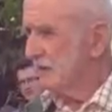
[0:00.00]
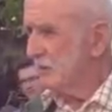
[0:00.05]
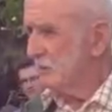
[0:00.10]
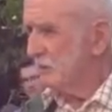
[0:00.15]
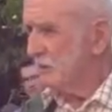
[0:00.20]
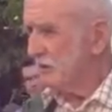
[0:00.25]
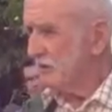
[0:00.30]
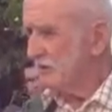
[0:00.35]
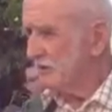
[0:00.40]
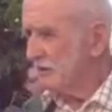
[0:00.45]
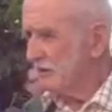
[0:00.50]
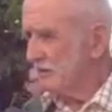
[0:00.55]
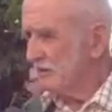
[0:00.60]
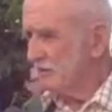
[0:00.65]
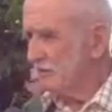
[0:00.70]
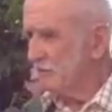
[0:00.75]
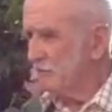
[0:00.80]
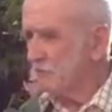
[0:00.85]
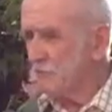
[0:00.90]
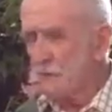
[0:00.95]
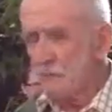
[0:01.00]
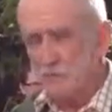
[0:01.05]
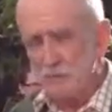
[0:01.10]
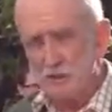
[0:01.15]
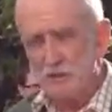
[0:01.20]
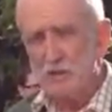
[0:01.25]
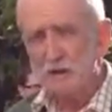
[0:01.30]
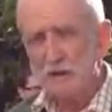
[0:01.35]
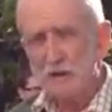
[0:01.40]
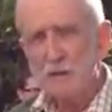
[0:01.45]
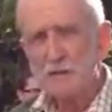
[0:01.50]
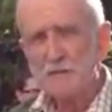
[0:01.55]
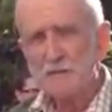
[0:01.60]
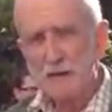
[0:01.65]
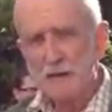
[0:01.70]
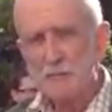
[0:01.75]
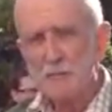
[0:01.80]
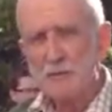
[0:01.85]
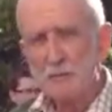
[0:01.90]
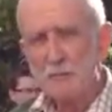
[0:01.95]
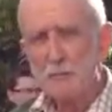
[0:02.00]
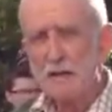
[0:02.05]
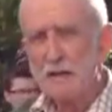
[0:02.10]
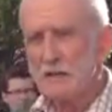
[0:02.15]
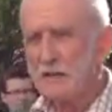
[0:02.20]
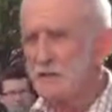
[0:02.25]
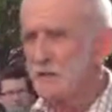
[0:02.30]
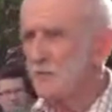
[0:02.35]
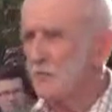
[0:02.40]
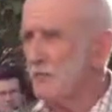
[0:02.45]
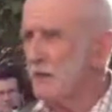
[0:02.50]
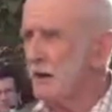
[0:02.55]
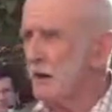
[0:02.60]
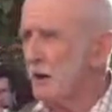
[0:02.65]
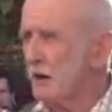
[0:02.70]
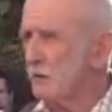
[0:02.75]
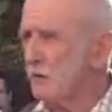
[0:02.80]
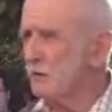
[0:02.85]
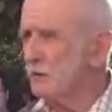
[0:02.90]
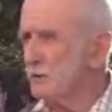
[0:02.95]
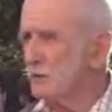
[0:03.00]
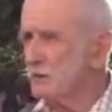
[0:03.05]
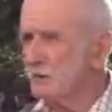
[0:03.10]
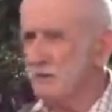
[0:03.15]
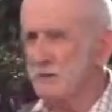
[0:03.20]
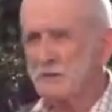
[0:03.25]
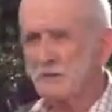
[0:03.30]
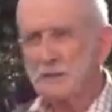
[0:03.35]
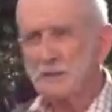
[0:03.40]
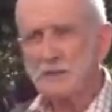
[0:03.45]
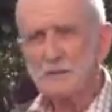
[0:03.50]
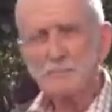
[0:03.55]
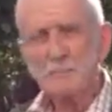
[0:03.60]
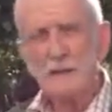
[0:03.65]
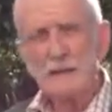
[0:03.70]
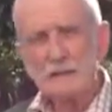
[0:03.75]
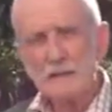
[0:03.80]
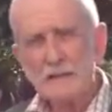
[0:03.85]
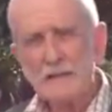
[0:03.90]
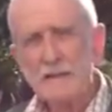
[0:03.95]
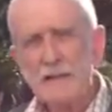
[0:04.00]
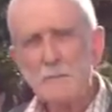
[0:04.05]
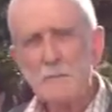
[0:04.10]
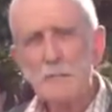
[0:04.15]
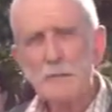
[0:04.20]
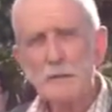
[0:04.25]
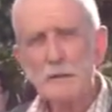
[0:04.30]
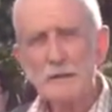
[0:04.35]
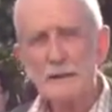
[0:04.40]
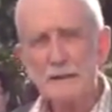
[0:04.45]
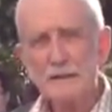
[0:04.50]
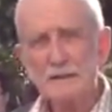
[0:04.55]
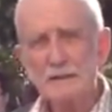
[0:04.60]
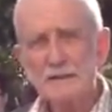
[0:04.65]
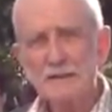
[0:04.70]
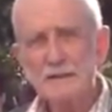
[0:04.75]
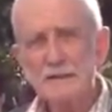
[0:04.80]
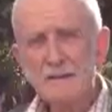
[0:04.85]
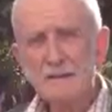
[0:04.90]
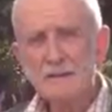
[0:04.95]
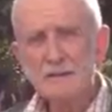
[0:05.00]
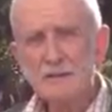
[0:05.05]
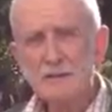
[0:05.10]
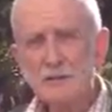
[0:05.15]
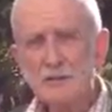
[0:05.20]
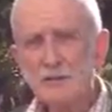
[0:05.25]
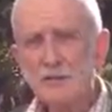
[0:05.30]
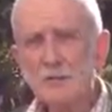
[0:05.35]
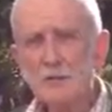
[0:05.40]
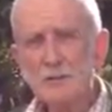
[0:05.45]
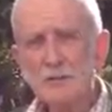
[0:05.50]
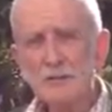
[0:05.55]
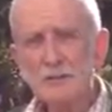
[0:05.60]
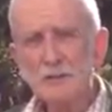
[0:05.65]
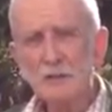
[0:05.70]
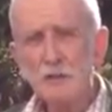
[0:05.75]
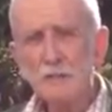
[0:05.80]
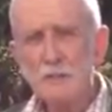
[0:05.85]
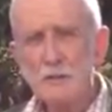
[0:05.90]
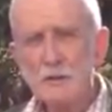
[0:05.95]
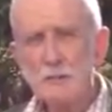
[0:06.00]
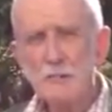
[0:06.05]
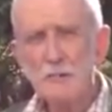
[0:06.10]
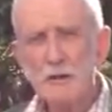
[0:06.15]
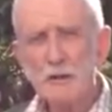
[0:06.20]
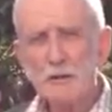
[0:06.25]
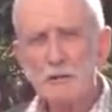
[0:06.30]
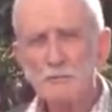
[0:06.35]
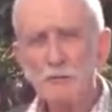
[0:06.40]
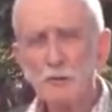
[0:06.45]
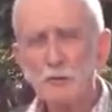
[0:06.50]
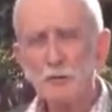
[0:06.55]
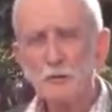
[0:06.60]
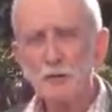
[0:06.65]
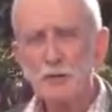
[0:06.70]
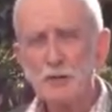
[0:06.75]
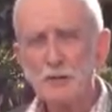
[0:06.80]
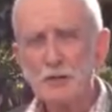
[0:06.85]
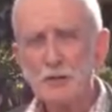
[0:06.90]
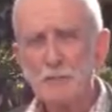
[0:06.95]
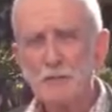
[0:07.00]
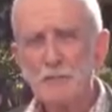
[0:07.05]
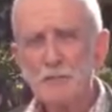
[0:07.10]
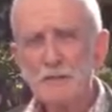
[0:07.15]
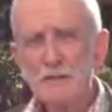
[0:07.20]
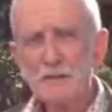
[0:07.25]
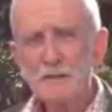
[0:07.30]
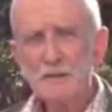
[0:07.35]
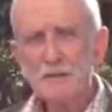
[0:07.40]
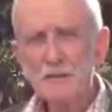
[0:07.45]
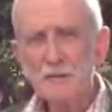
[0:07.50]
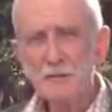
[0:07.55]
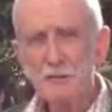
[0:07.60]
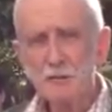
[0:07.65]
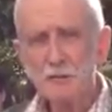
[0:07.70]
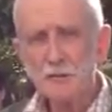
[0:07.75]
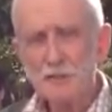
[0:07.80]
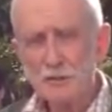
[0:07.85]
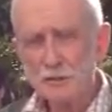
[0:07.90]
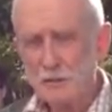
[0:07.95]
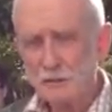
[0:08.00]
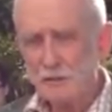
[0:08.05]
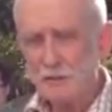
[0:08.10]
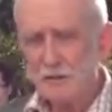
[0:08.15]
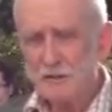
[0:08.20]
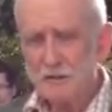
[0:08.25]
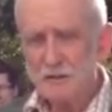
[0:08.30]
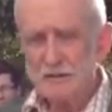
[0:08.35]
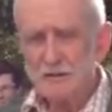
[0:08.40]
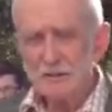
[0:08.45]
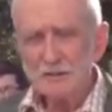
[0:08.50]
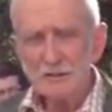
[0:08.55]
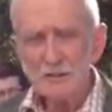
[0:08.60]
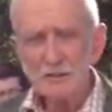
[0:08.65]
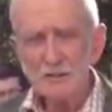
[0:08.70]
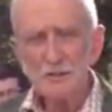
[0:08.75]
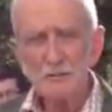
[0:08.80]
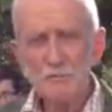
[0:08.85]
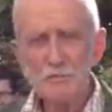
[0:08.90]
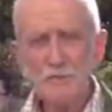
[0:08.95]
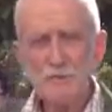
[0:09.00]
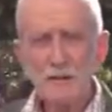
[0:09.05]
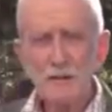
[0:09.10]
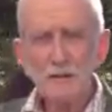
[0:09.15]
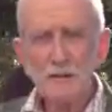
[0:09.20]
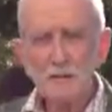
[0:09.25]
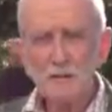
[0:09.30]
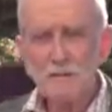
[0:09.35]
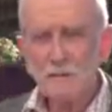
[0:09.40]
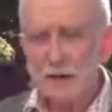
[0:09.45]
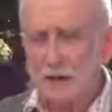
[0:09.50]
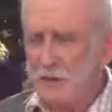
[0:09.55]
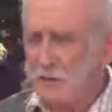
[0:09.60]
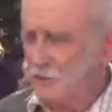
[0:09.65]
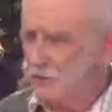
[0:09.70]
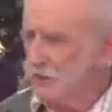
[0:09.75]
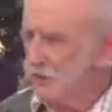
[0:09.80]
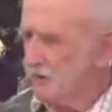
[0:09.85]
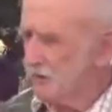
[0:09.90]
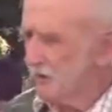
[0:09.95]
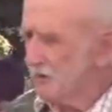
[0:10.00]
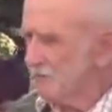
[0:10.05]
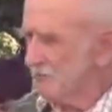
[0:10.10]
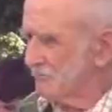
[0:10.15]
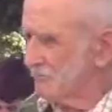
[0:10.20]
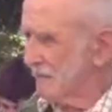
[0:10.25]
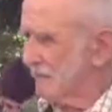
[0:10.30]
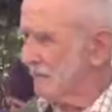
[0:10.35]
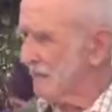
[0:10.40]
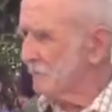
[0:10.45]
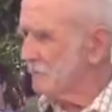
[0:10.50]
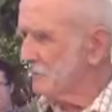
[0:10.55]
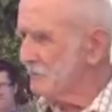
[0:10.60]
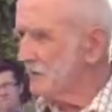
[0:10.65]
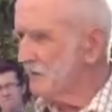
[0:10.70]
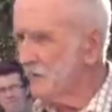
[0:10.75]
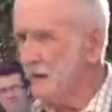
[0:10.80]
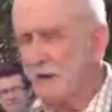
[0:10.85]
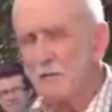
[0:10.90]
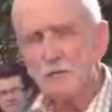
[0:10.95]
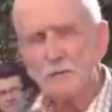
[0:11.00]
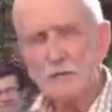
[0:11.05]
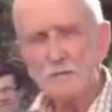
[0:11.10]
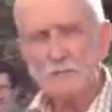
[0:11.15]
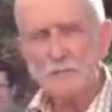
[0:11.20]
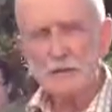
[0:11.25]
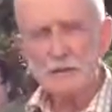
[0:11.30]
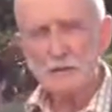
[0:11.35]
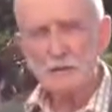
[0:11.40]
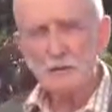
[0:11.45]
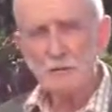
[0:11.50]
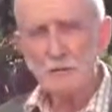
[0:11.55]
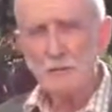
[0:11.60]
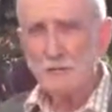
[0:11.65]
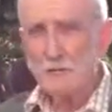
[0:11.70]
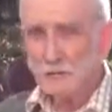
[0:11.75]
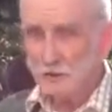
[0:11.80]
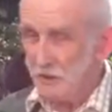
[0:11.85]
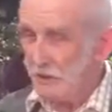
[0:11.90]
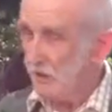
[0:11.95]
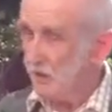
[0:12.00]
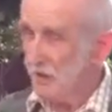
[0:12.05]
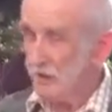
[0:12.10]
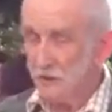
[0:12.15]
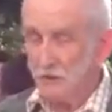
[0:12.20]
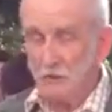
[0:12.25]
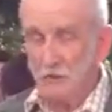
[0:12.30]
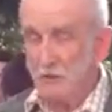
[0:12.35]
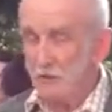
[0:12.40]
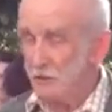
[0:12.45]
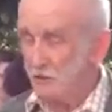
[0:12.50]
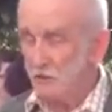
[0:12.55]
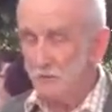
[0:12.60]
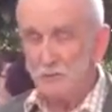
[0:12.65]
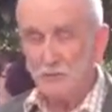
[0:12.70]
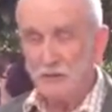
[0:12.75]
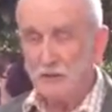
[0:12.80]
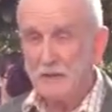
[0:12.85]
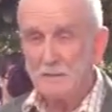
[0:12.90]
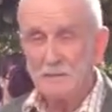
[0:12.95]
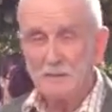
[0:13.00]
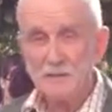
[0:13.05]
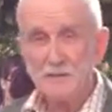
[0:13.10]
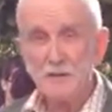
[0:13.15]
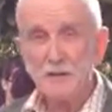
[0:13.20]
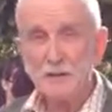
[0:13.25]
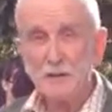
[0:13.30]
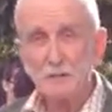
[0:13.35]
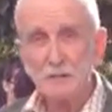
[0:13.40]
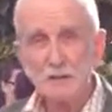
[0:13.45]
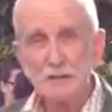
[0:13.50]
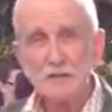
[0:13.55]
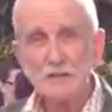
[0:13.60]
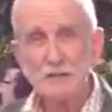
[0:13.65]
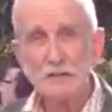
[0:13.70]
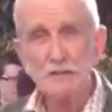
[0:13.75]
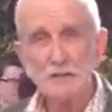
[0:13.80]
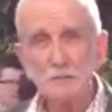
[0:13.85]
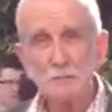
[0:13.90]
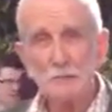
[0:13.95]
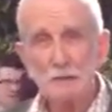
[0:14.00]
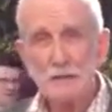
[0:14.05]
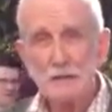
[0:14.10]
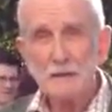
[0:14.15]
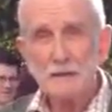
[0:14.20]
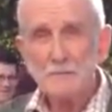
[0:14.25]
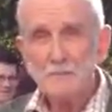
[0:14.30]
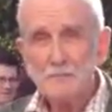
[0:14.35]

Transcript: But the flip side of having a blazing row is making up again. It's almost like a rerun of courtship. You know, she'll be very affectionate and make him his favourite meal, or if she can't cook, she'll buy him his favourite takeaway.